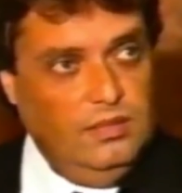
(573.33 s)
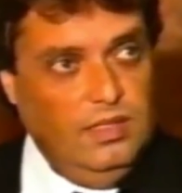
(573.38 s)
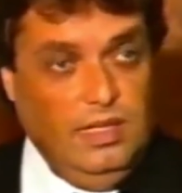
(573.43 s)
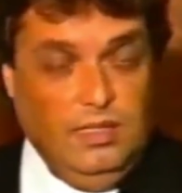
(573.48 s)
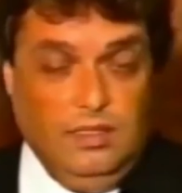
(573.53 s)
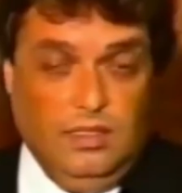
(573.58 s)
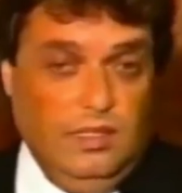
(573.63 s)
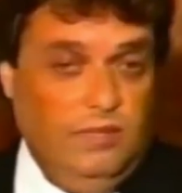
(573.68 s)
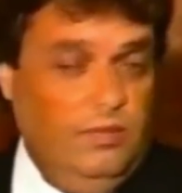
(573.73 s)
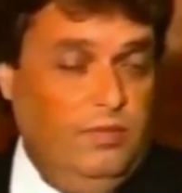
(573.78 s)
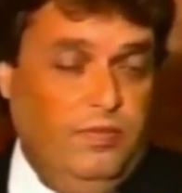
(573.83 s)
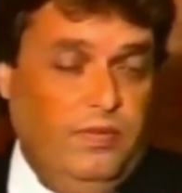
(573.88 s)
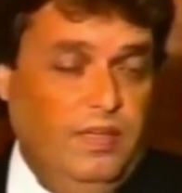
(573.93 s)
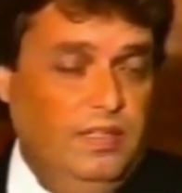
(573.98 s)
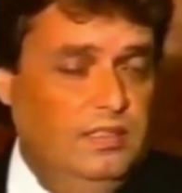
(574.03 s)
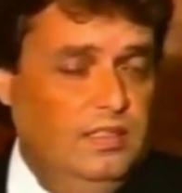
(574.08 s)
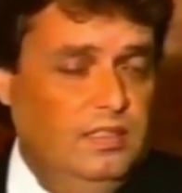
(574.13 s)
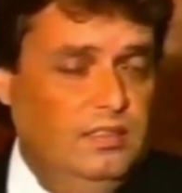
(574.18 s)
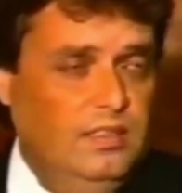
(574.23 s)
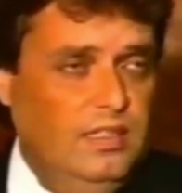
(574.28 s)
and the
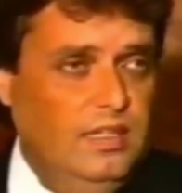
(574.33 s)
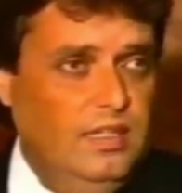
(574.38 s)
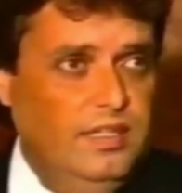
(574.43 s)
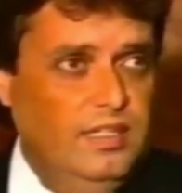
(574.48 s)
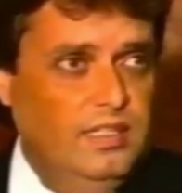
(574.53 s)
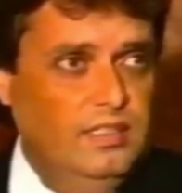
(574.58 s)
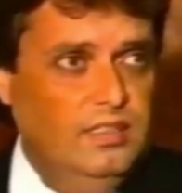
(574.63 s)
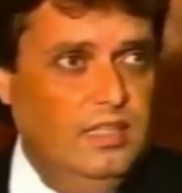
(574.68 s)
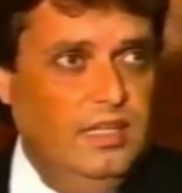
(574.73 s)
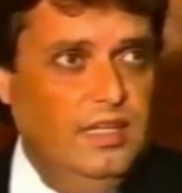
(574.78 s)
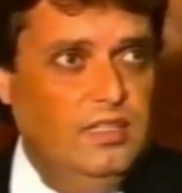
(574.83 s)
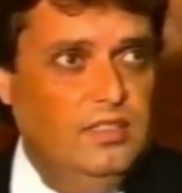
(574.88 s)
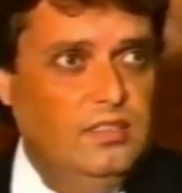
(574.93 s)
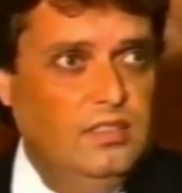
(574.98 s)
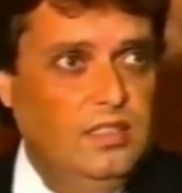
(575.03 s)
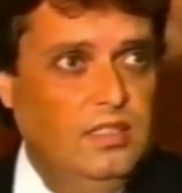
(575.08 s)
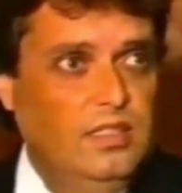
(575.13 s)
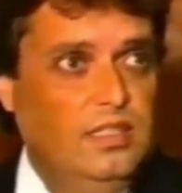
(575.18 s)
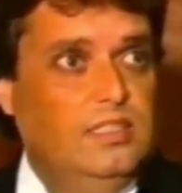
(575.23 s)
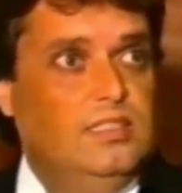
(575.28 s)
Defense Intelligence
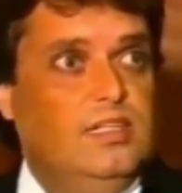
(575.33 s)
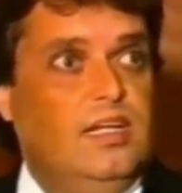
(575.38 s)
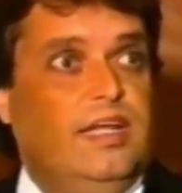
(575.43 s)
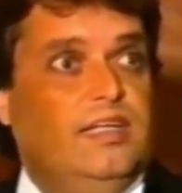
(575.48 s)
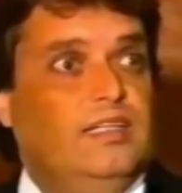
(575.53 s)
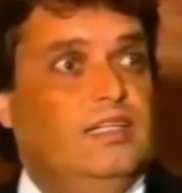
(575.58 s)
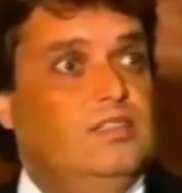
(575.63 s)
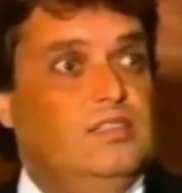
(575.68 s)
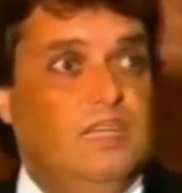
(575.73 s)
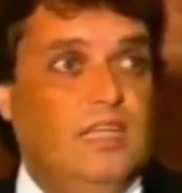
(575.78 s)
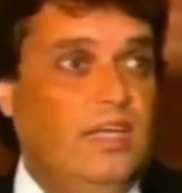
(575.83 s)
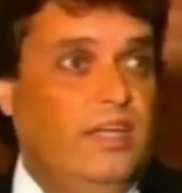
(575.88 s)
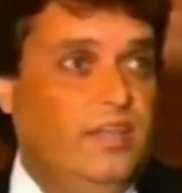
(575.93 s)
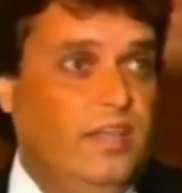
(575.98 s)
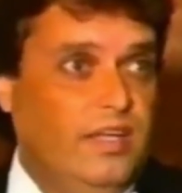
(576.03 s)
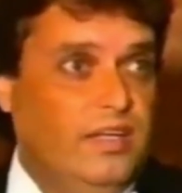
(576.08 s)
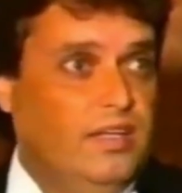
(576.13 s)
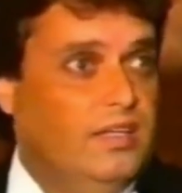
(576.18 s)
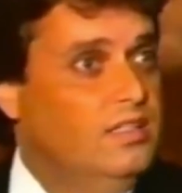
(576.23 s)
Agency is like the CIA